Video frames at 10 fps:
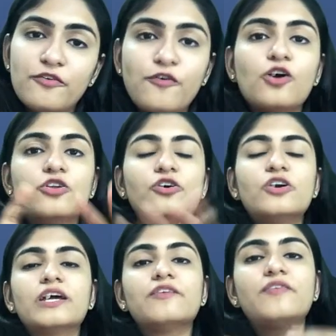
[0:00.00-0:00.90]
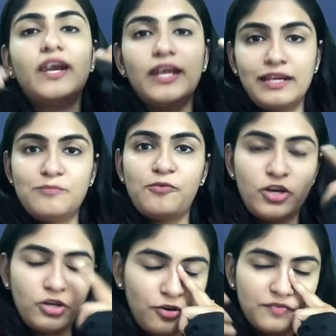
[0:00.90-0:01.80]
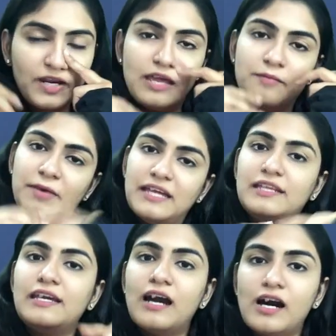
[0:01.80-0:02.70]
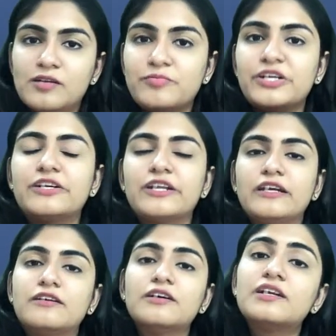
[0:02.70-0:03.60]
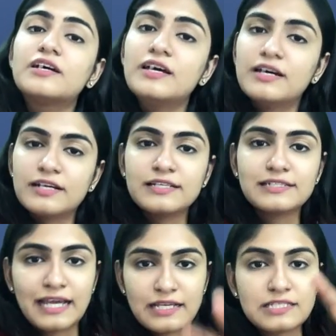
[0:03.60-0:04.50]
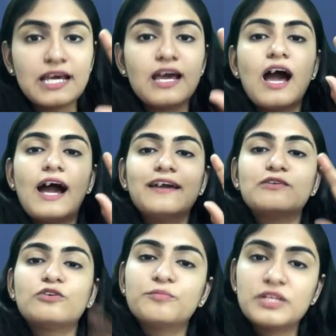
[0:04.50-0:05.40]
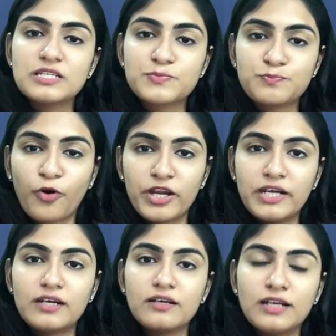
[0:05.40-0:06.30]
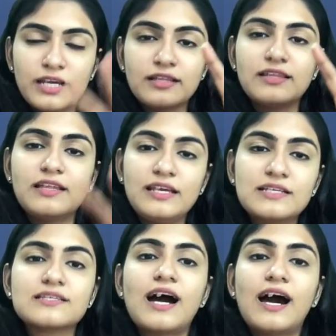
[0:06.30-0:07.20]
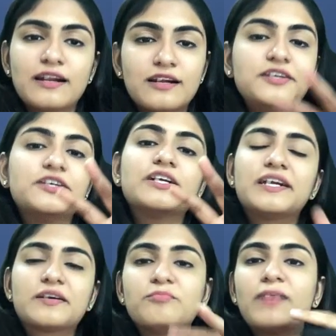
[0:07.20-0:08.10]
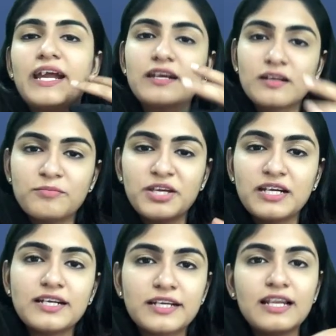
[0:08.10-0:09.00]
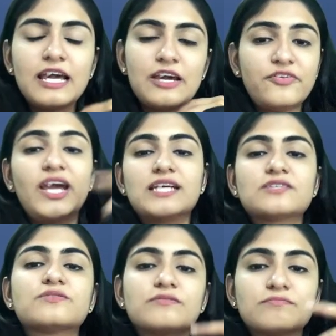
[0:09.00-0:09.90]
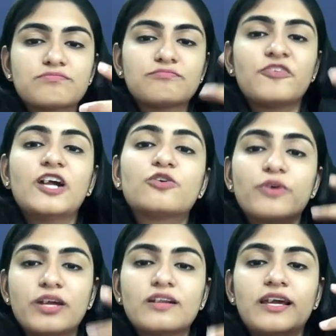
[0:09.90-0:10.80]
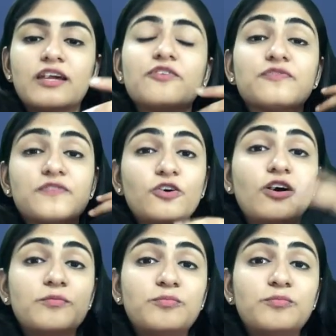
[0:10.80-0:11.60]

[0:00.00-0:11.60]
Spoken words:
followed if at any point of time any arbitrator resigns. I hope this point, like these are clear. It might be a little heavy as we are doing, like if you are a